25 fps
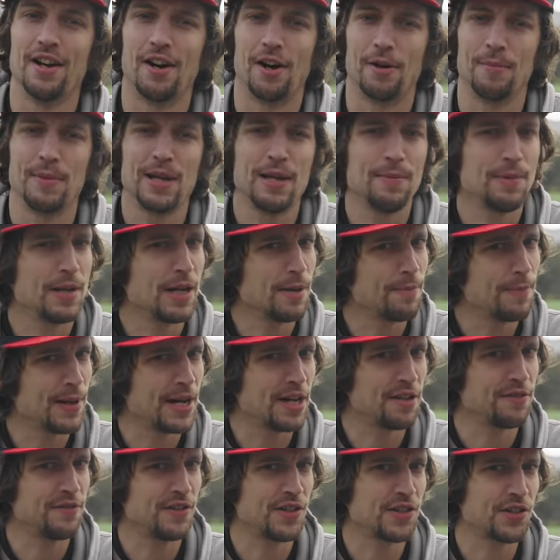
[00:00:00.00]
or maybe a
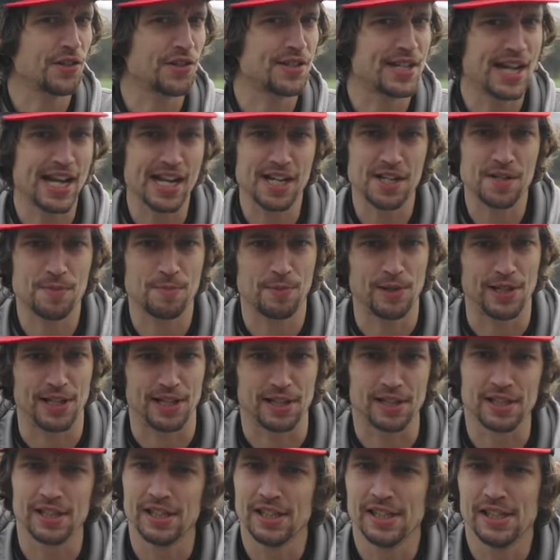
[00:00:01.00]
beneficial tax
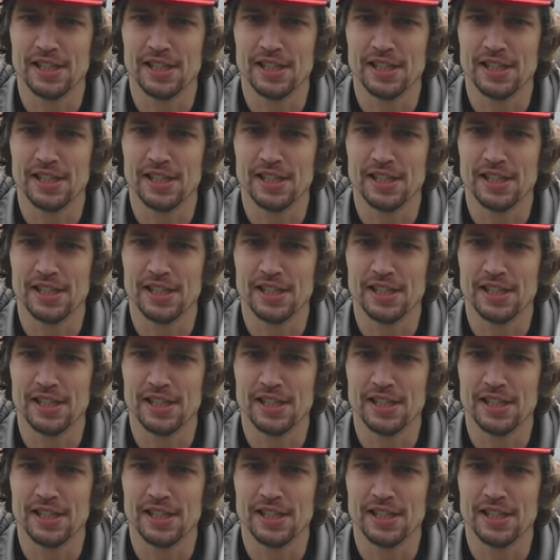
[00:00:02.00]
break.